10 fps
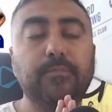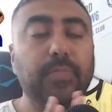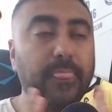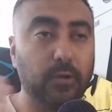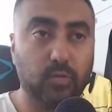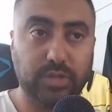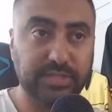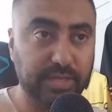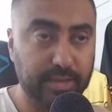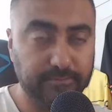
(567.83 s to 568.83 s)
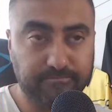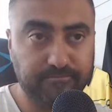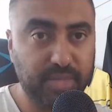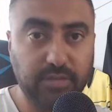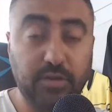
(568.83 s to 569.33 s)
Look, once again,
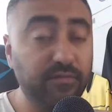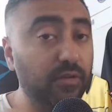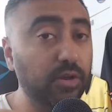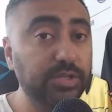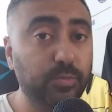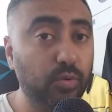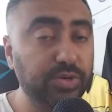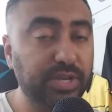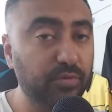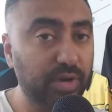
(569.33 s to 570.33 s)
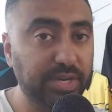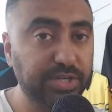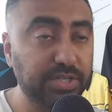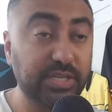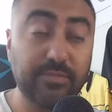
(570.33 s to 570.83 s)
I don't follow Sporting
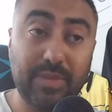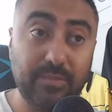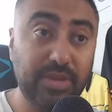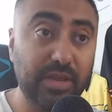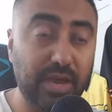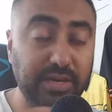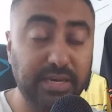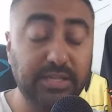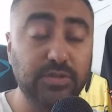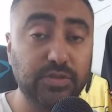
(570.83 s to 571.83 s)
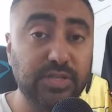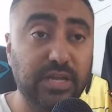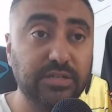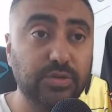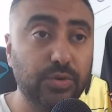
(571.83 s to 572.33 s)
religiously. Maybe I need to
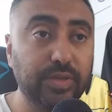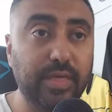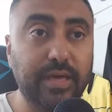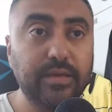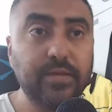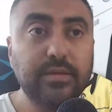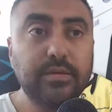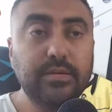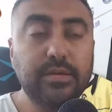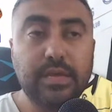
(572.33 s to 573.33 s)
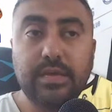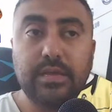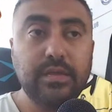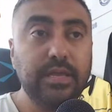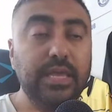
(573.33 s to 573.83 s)
start doing that.
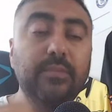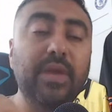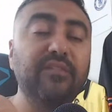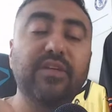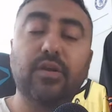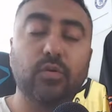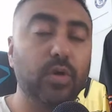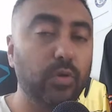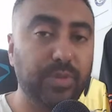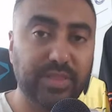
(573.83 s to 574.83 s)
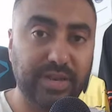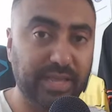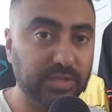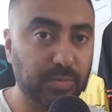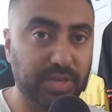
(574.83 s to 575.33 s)
He may very well be the
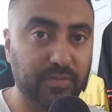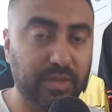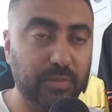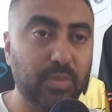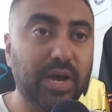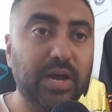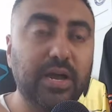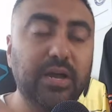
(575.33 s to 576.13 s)
next big thing, but